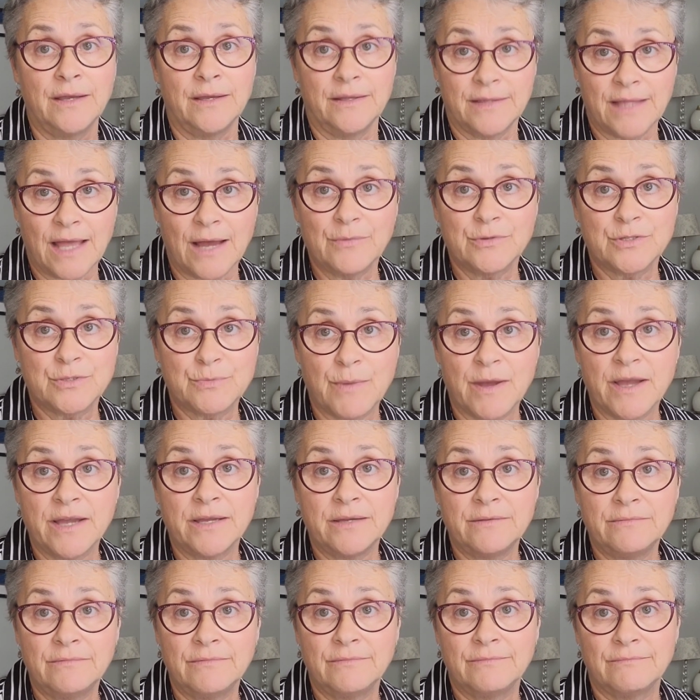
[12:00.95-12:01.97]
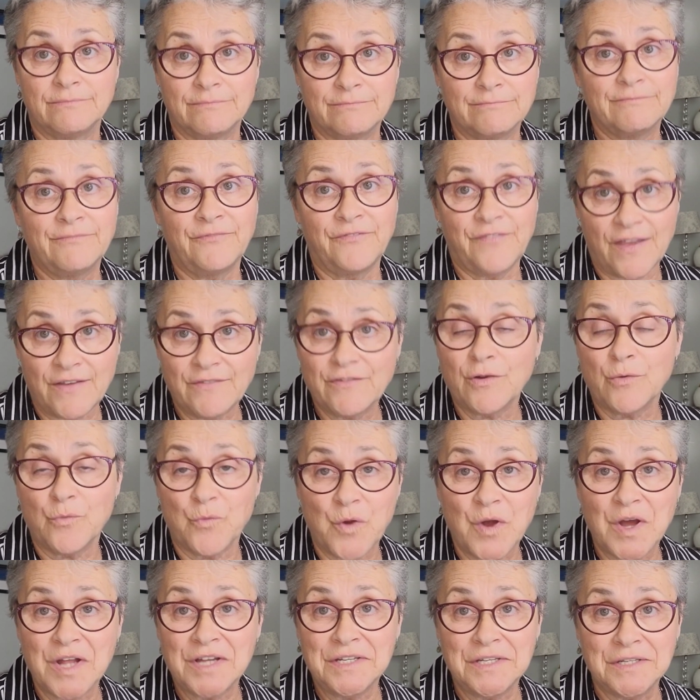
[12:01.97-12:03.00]
That was my favorite
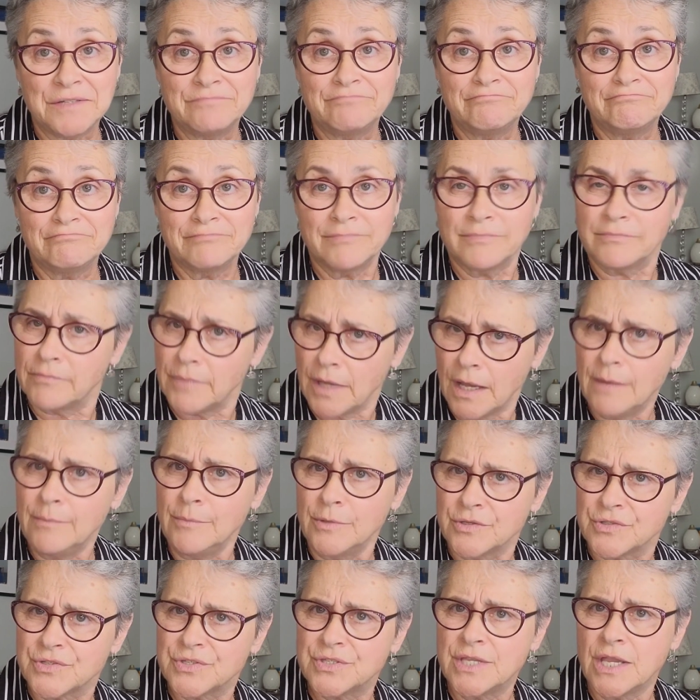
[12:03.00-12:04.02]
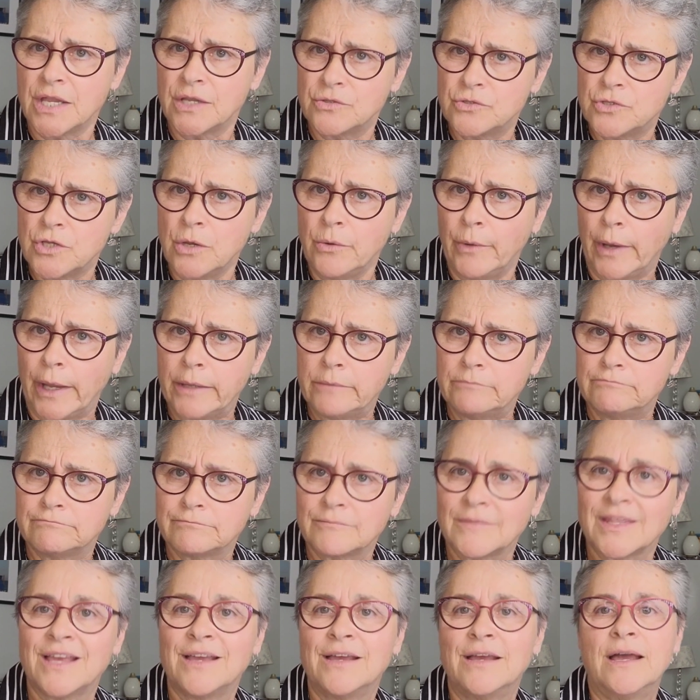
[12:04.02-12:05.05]
one, and I'm going to stick to it.
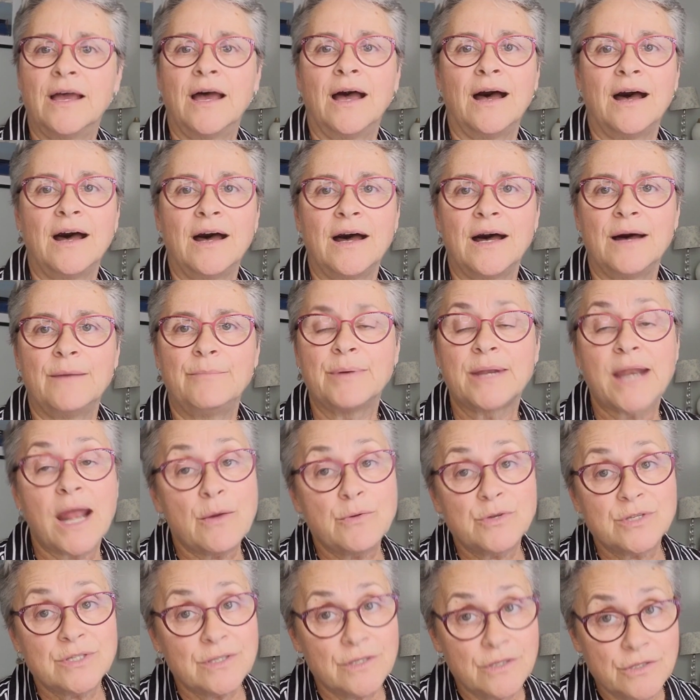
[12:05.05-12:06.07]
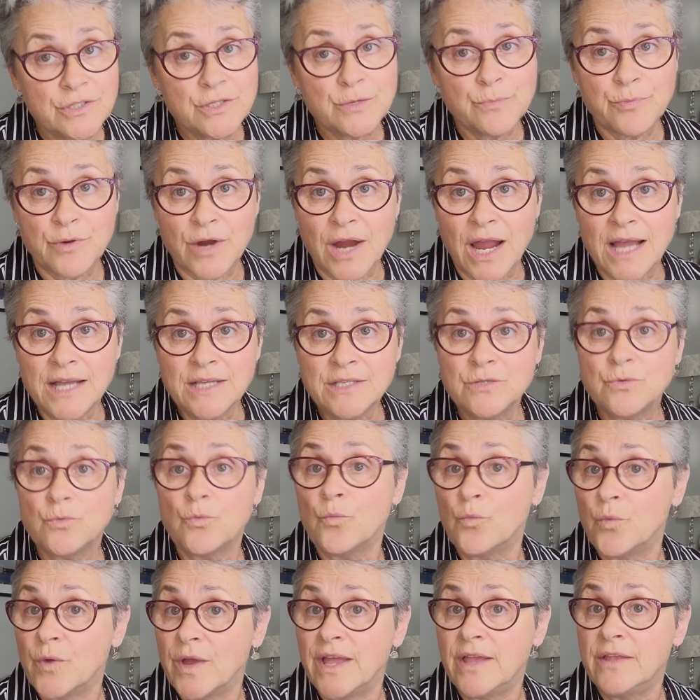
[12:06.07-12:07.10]
But I was a little surprised
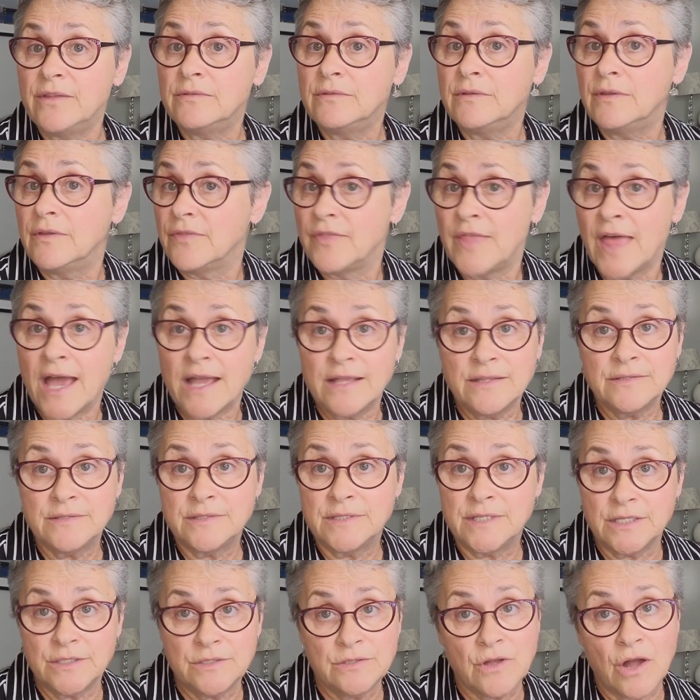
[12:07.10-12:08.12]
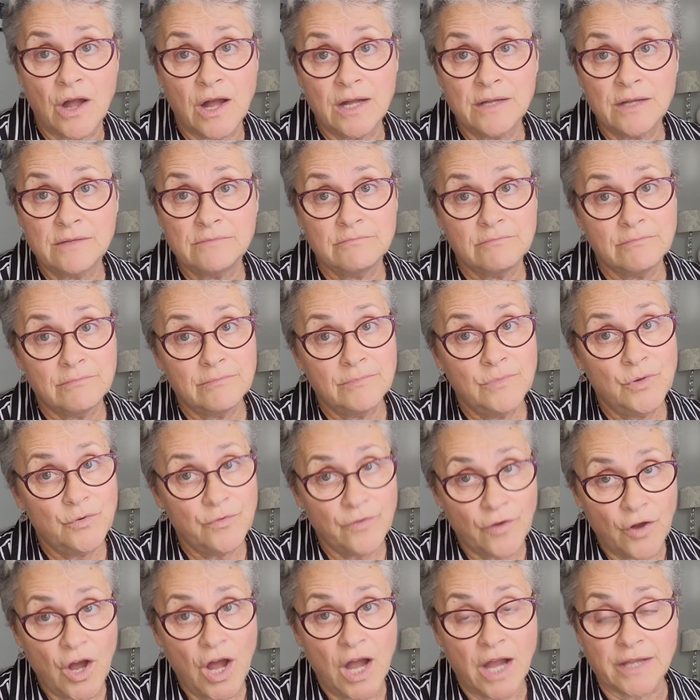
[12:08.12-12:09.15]
when that did not move
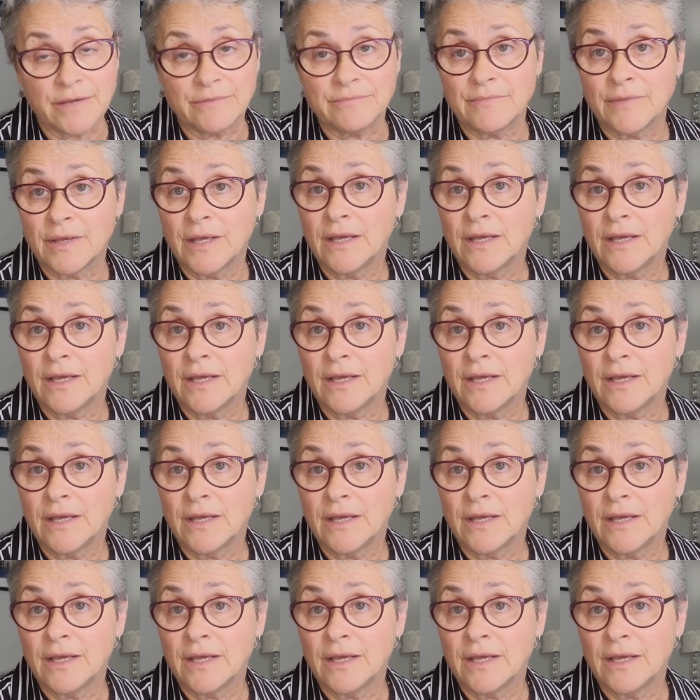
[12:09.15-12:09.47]
on.